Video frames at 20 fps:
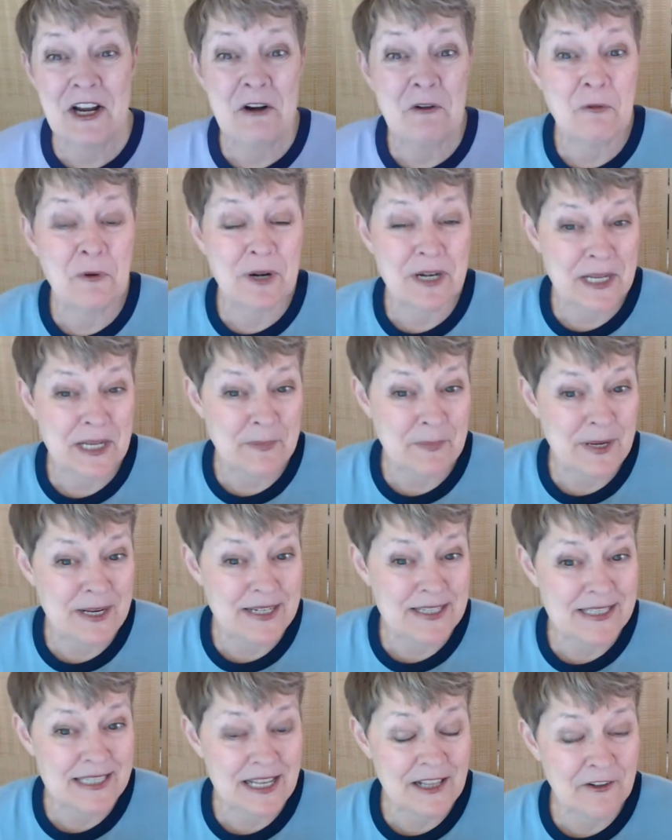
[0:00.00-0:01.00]
We're eBay
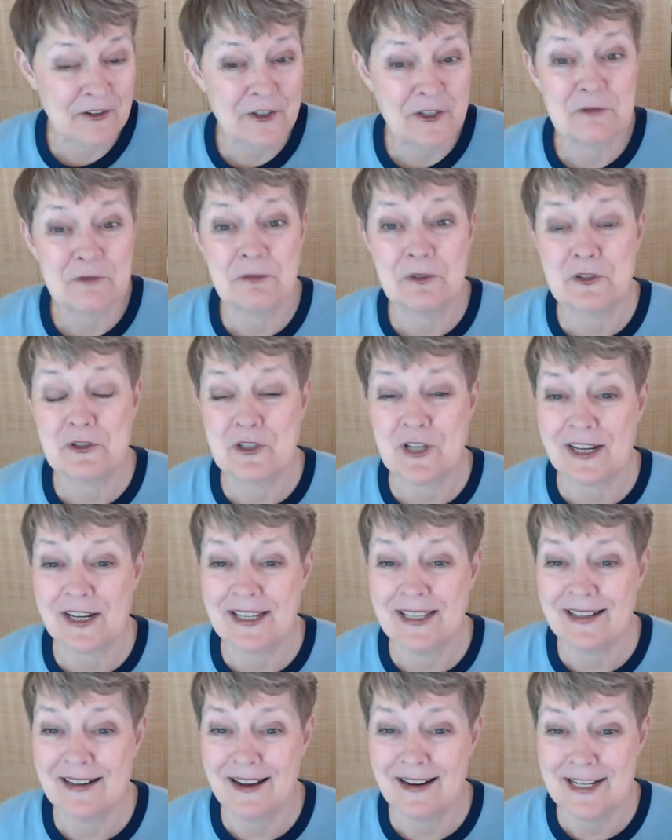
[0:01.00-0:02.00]
sellers. We'll check
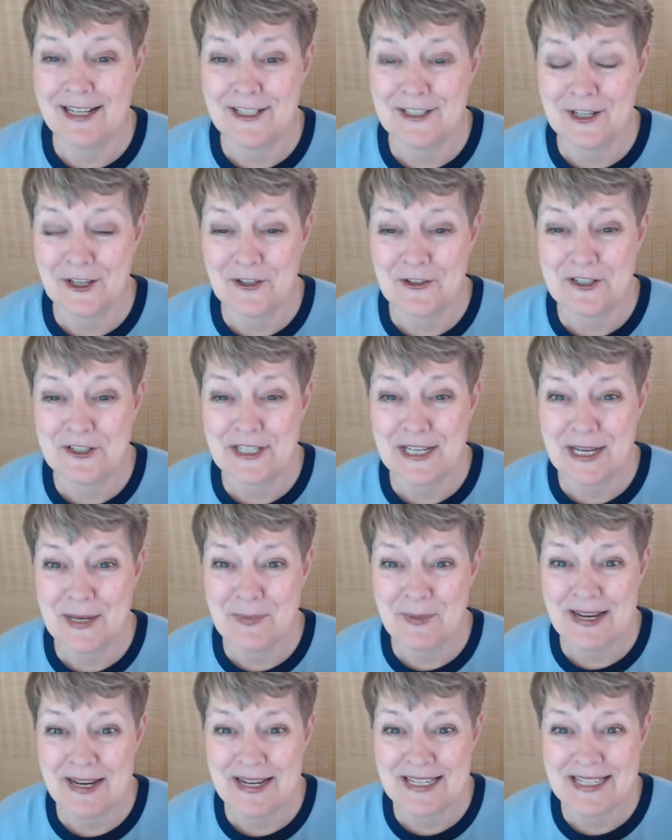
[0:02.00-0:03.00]
in on each other's
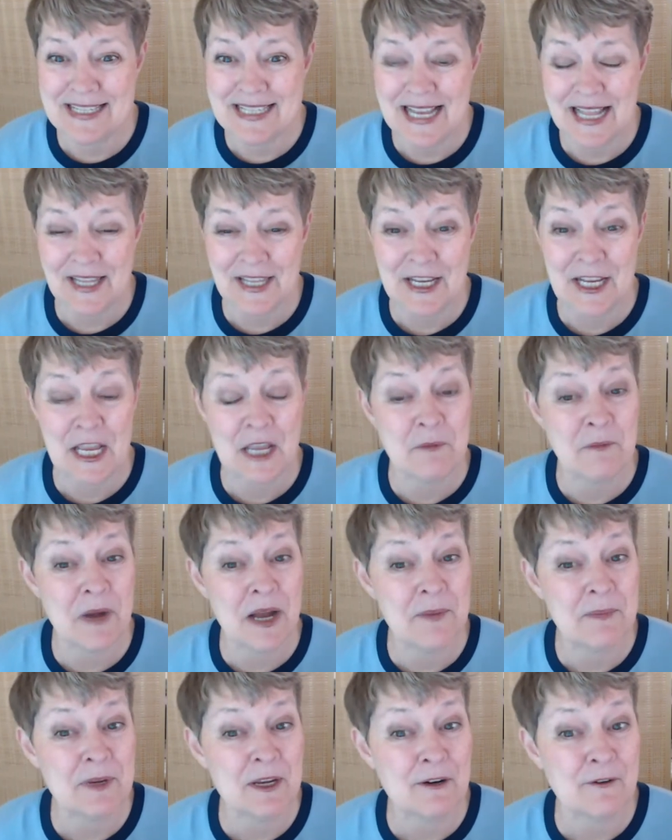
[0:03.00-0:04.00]
eBay selling. It
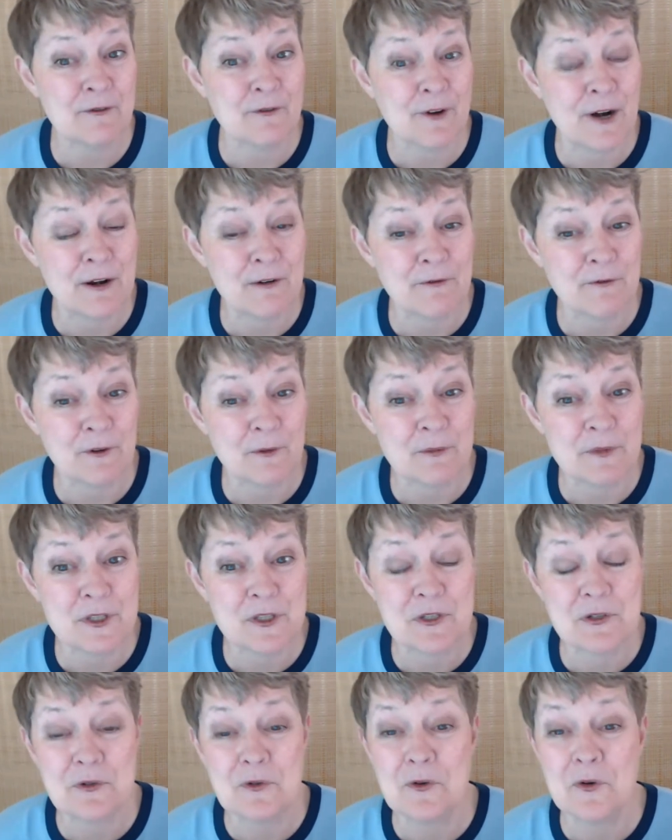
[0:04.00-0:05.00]
might be a friend from
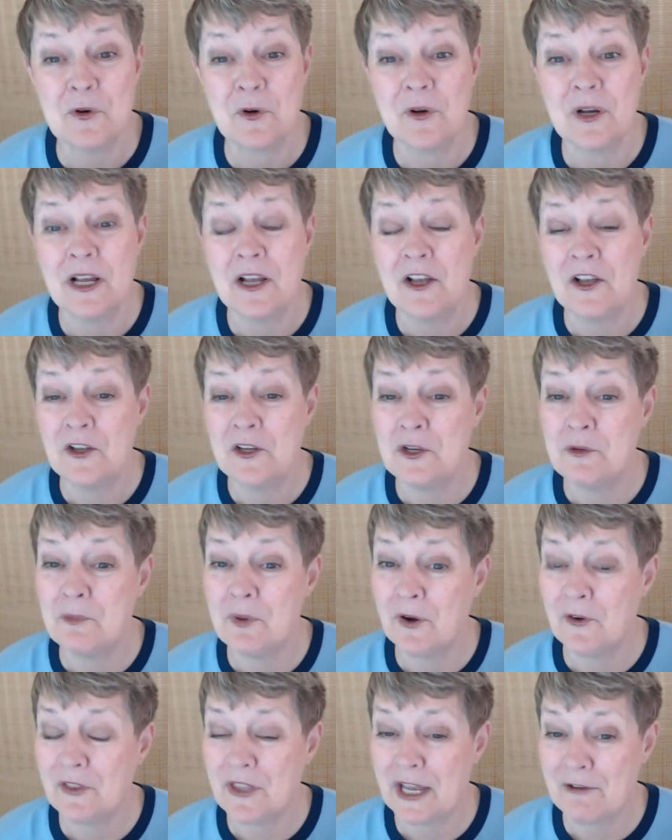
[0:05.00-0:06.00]
school. You
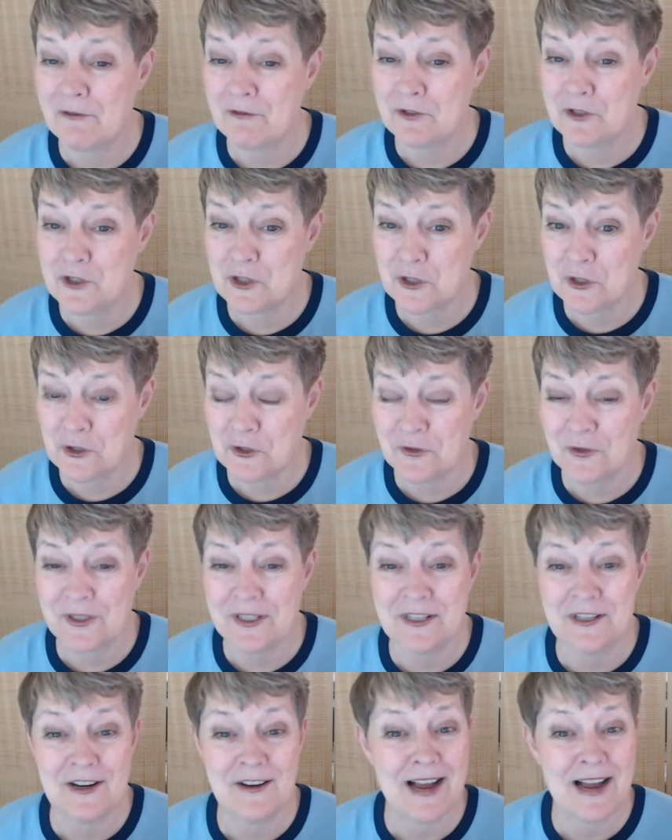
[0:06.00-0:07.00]
both have children.
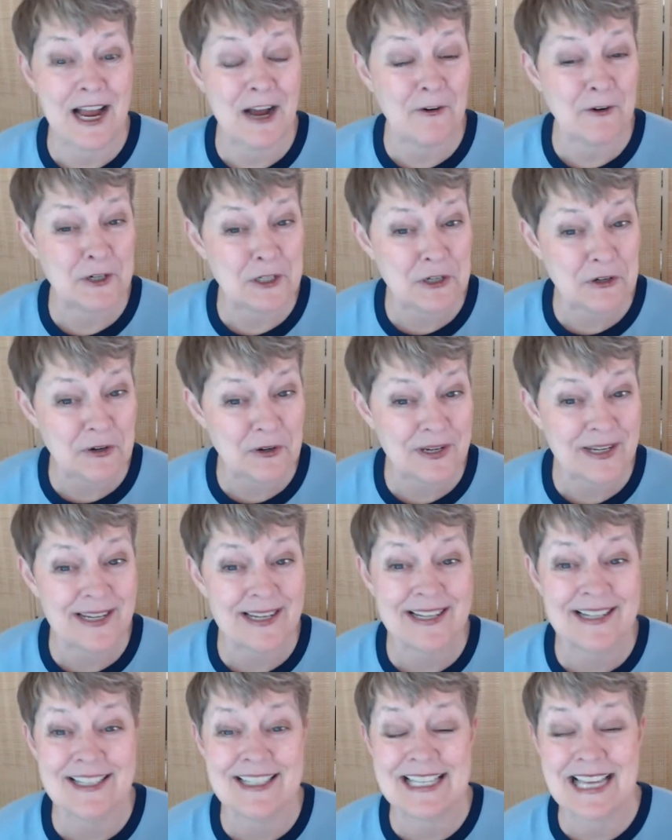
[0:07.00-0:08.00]
How are your
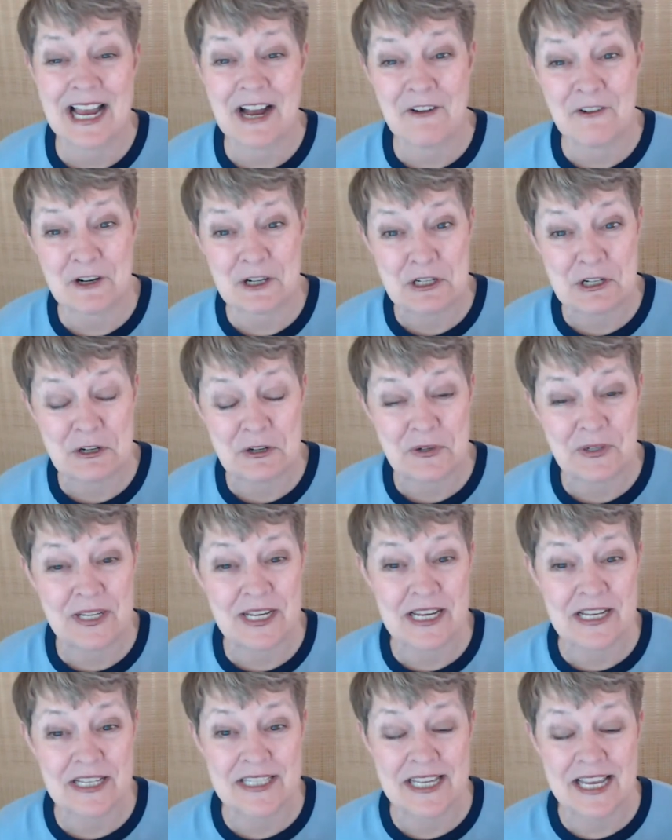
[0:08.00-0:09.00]
kids? How are your
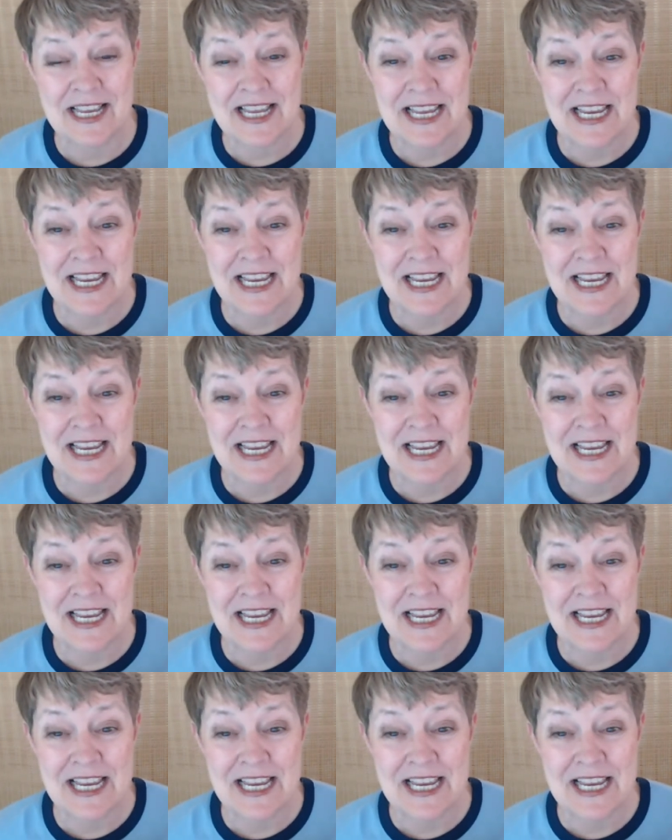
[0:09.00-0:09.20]
kids?